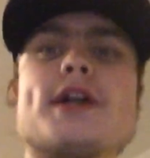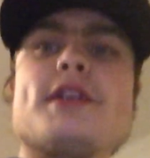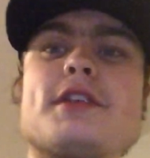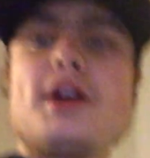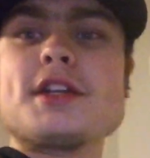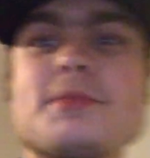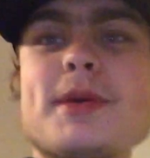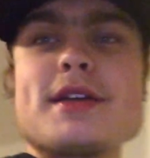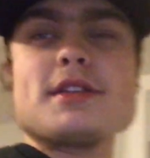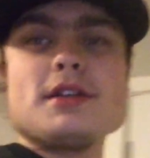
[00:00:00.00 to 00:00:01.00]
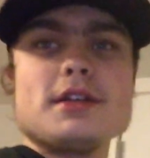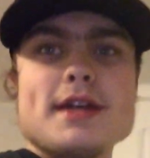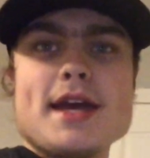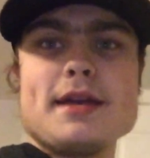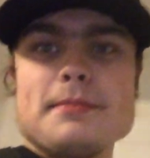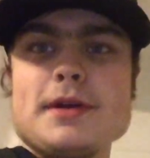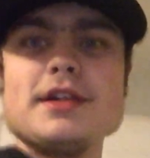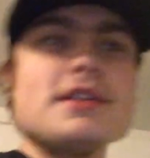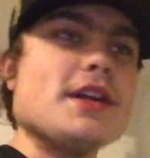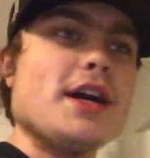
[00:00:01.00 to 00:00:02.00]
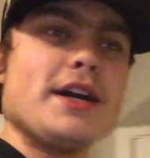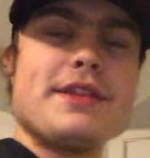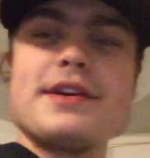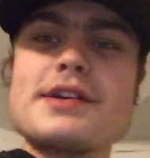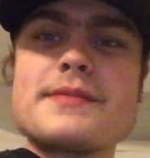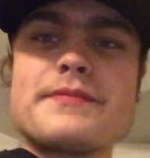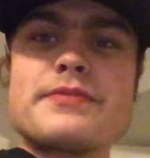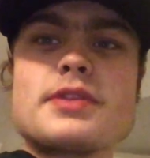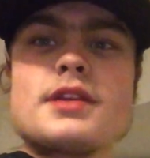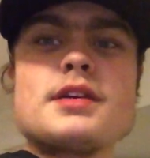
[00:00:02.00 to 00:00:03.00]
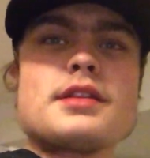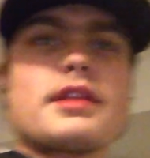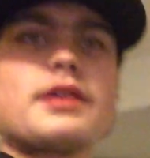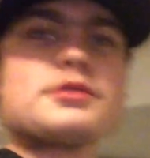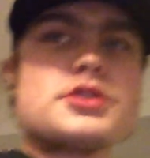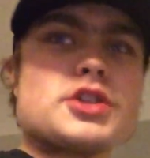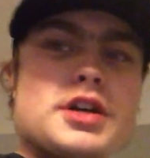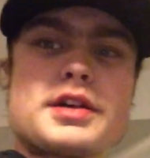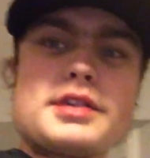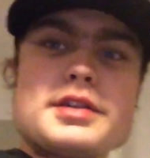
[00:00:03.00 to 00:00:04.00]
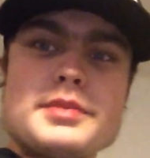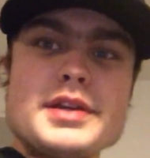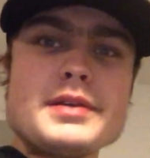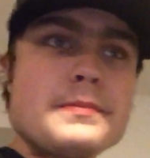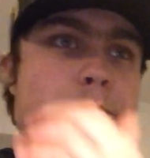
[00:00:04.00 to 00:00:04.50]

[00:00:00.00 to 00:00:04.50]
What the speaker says: I did not expect Aunt May to die there. That was shocking to me.